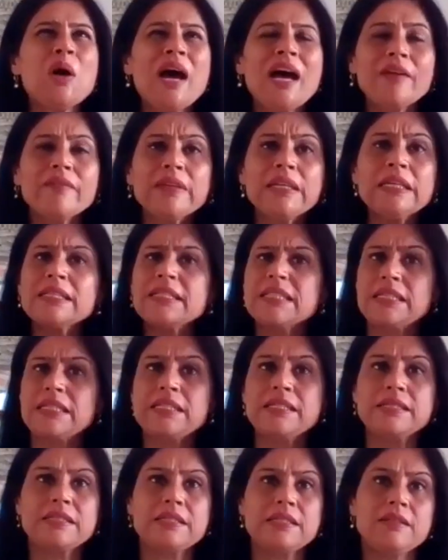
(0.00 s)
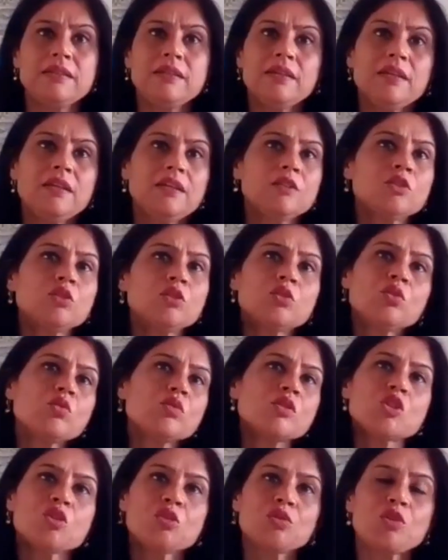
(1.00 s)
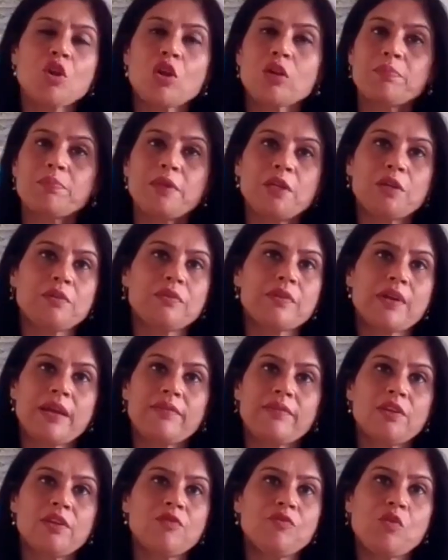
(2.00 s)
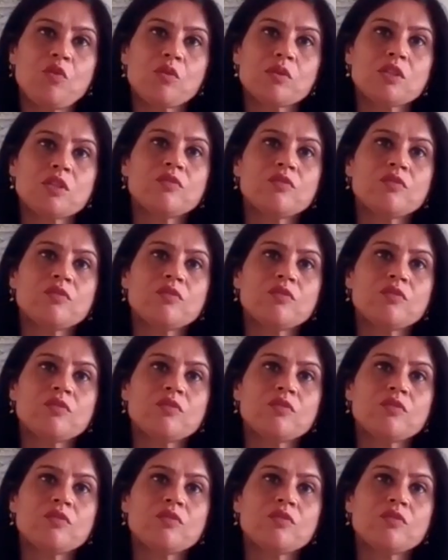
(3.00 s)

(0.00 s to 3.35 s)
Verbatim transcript: having it easy, those should not be your driving force.